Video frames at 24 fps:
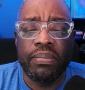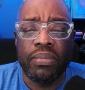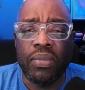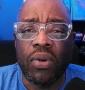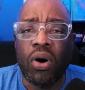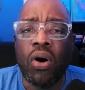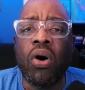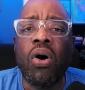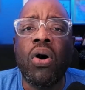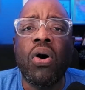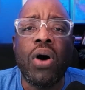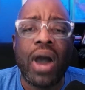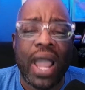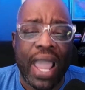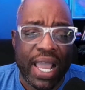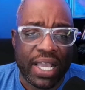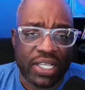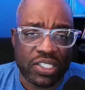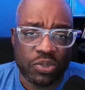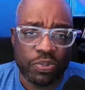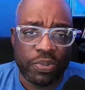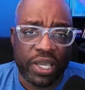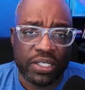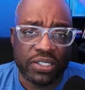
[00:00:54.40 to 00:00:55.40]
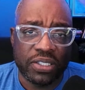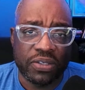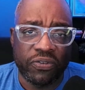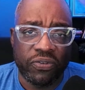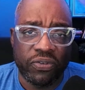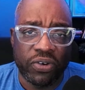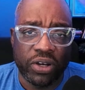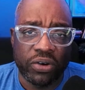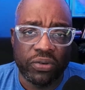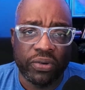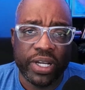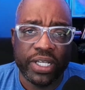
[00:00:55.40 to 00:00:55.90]
all aspects of
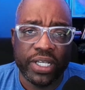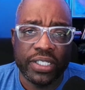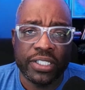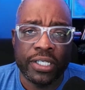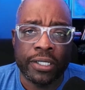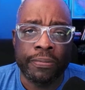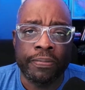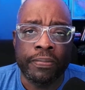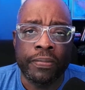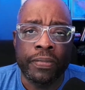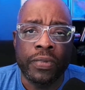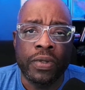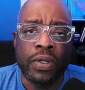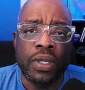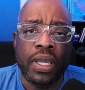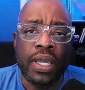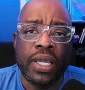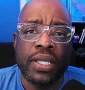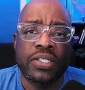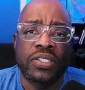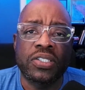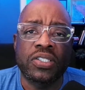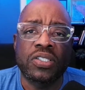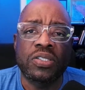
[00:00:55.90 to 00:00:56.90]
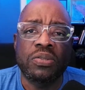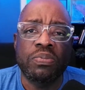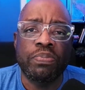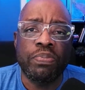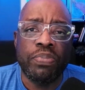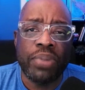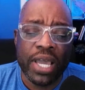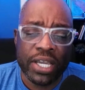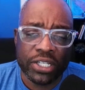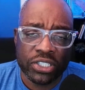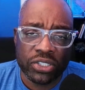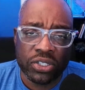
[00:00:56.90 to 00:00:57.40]
fundraising,
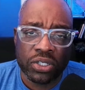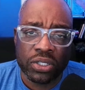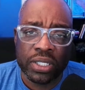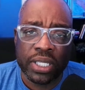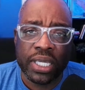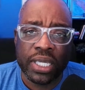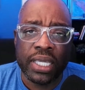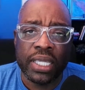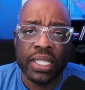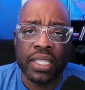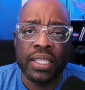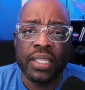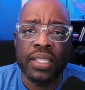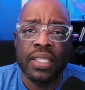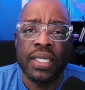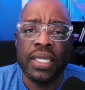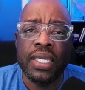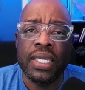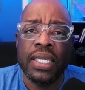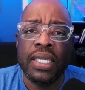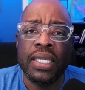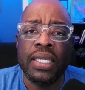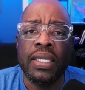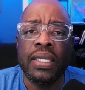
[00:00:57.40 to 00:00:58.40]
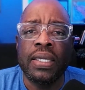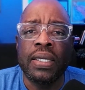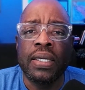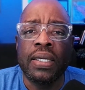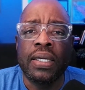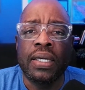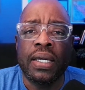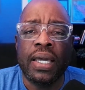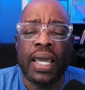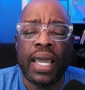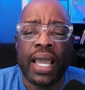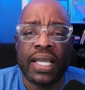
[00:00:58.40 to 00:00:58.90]
especially the
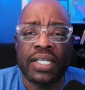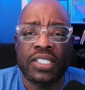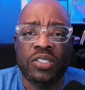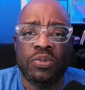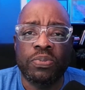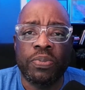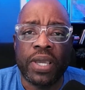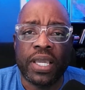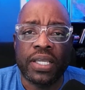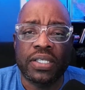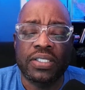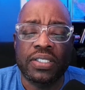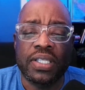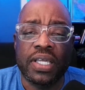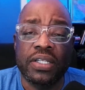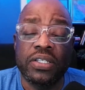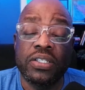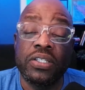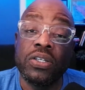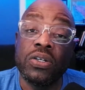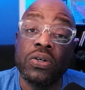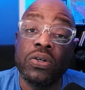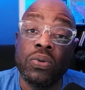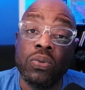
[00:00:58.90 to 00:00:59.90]
aspects that deal